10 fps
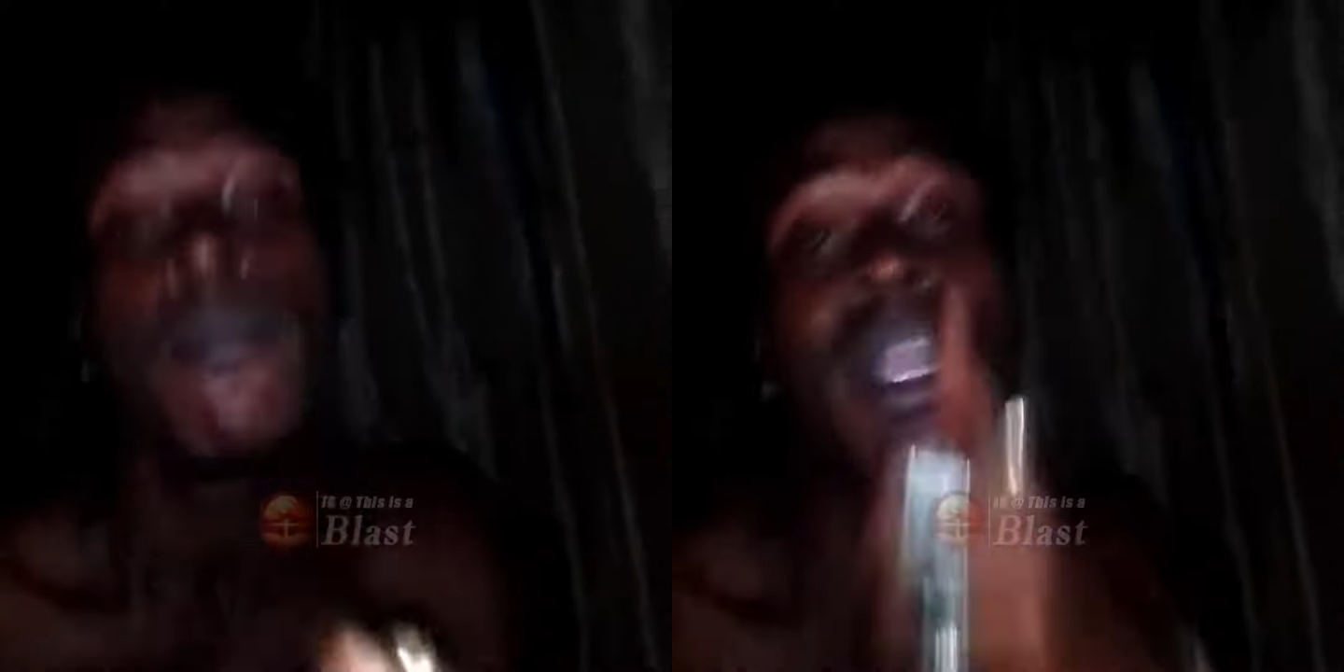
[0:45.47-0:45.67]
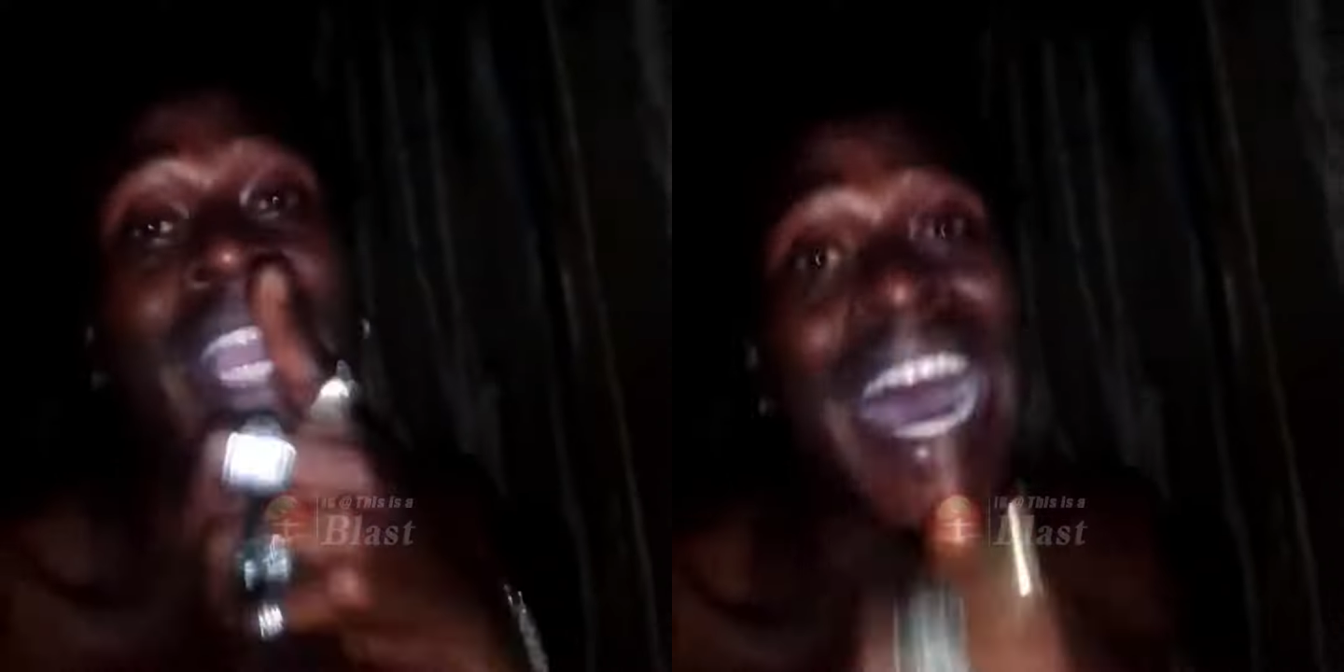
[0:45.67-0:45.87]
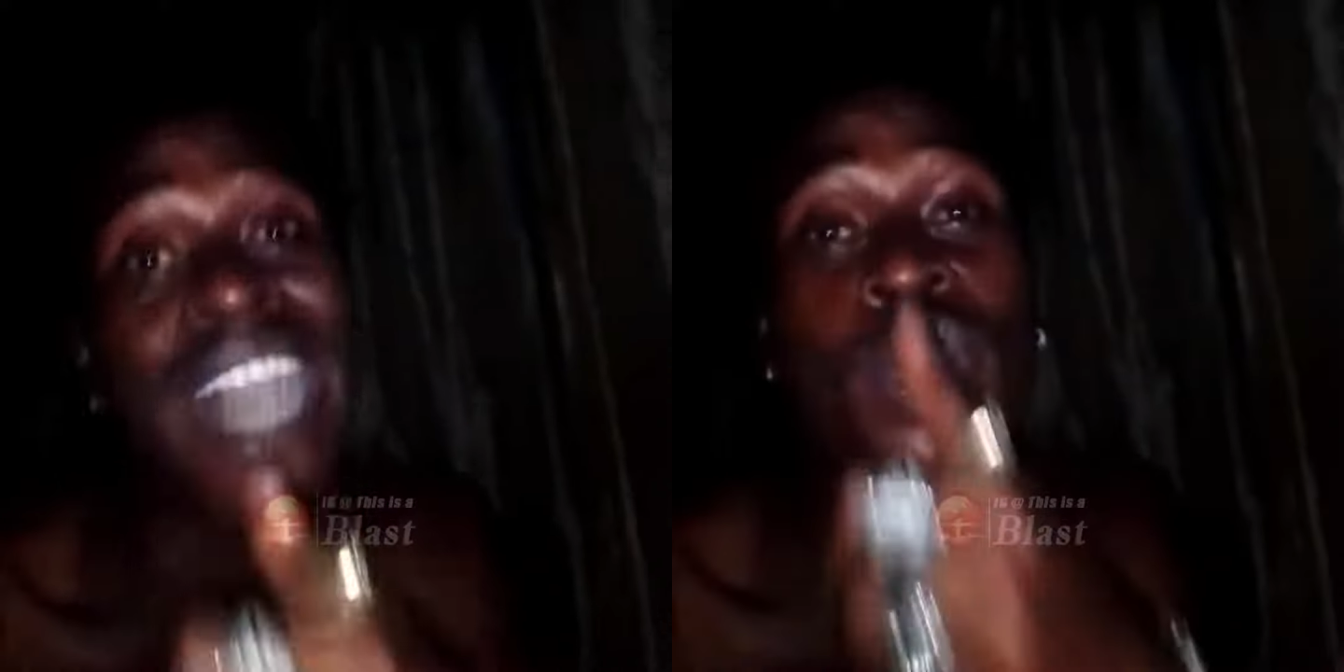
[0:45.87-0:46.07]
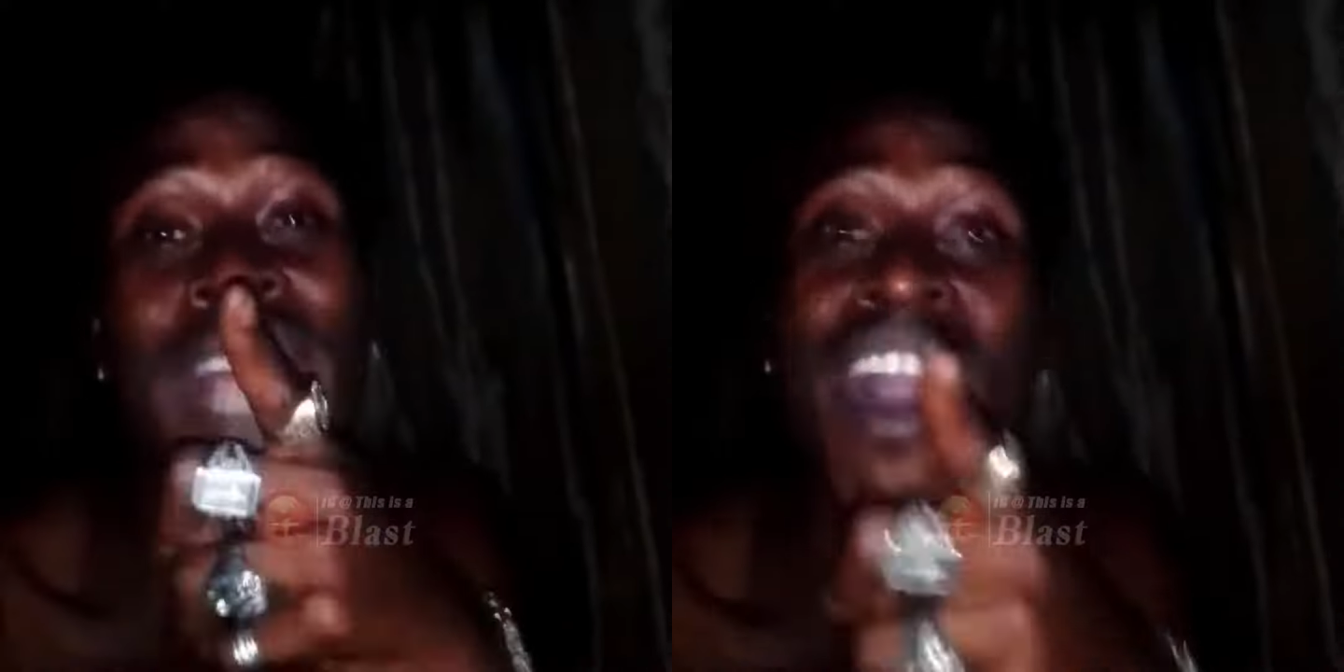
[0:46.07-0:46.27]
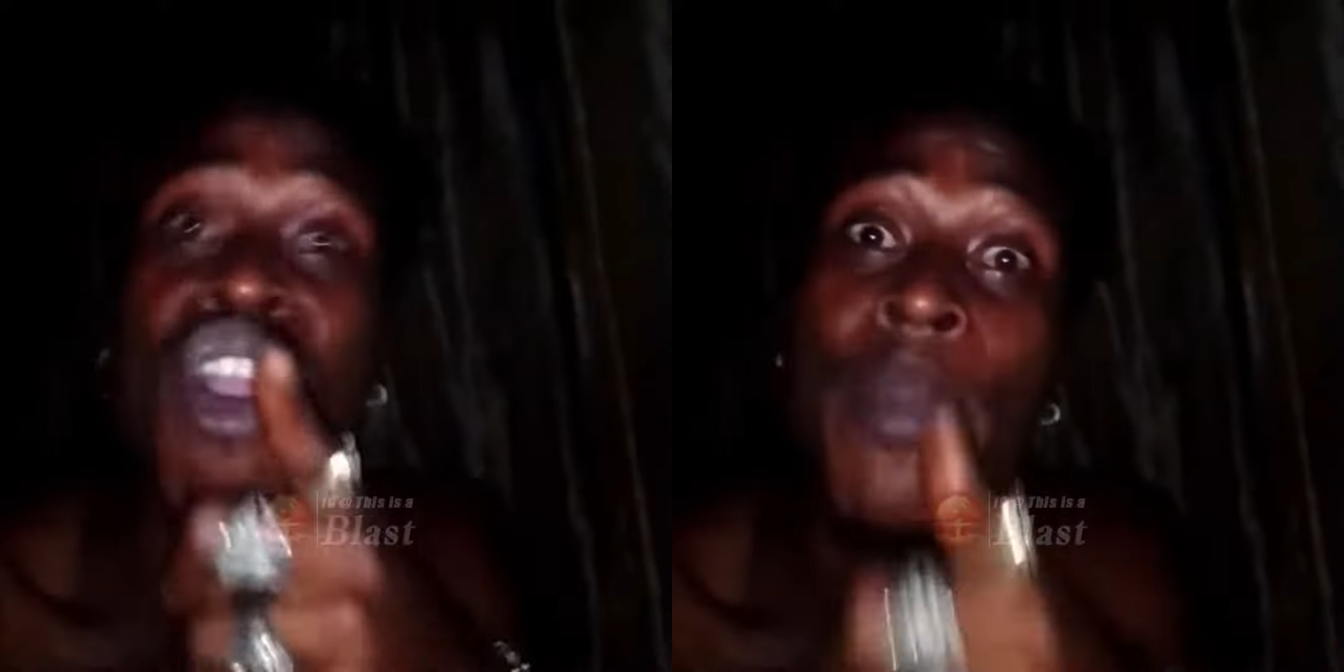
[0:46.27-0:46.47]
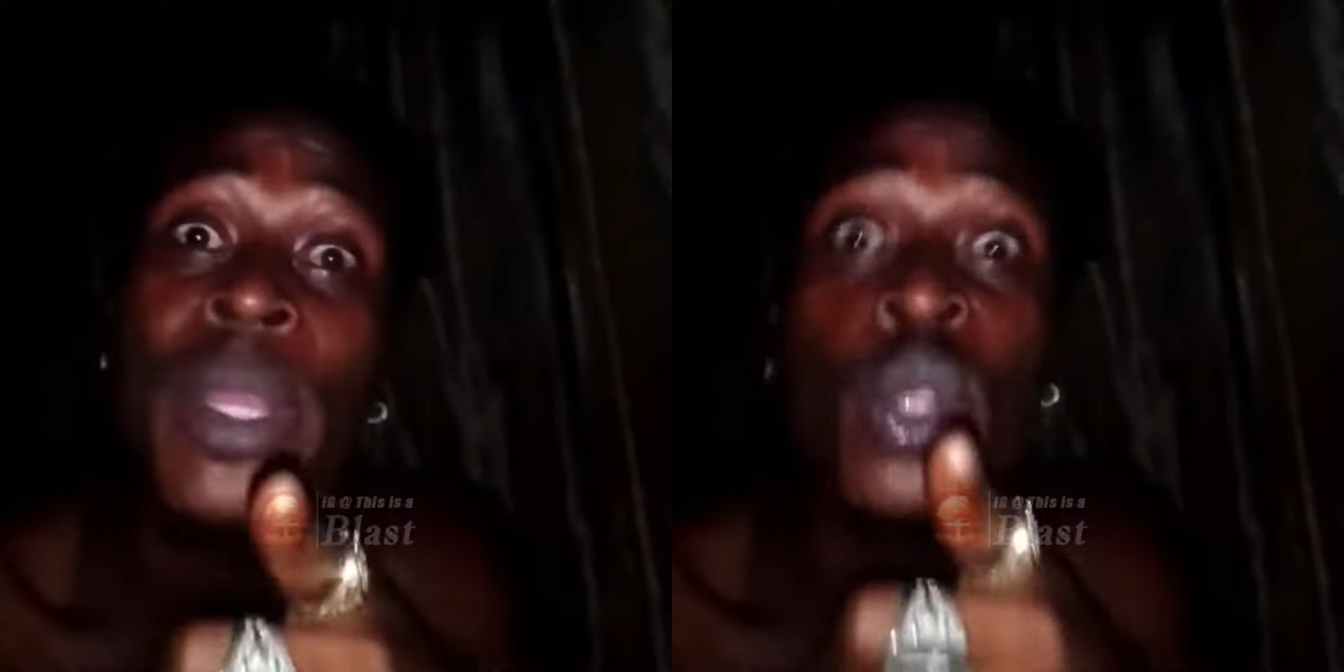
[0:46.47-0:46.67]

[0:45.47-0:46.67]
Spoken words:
Because when I come in,